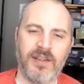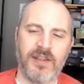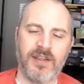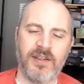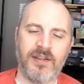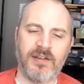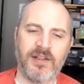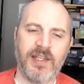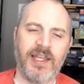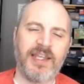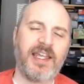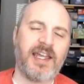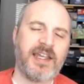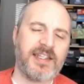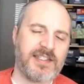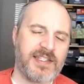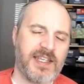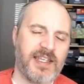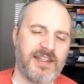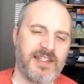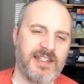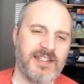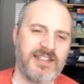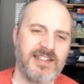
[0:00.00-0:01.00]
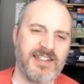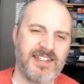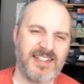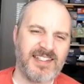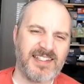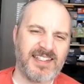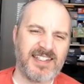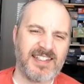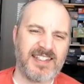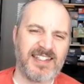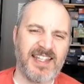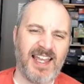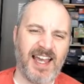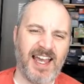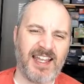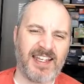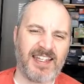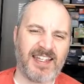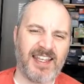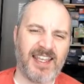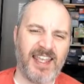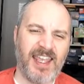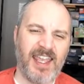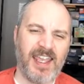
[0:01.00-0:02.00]
like I said, this is
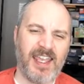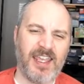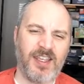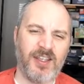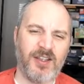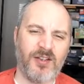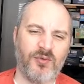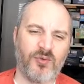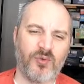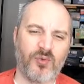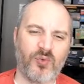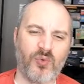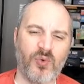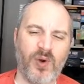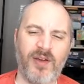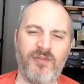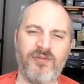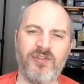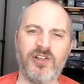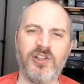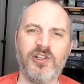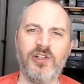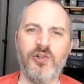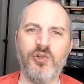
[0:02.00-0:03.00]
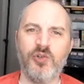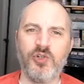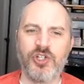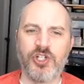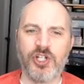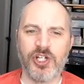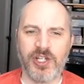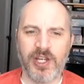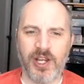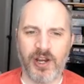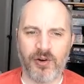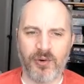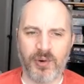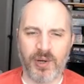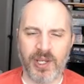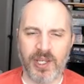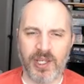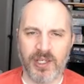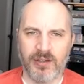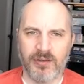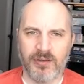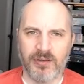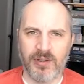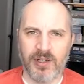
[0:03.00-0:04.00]
not a
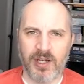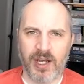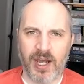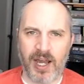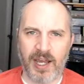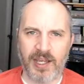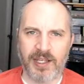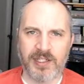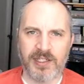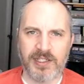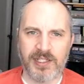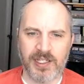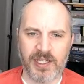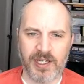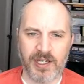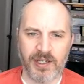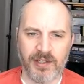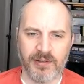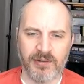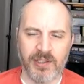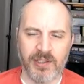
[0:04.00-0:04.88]
revolutionary idea.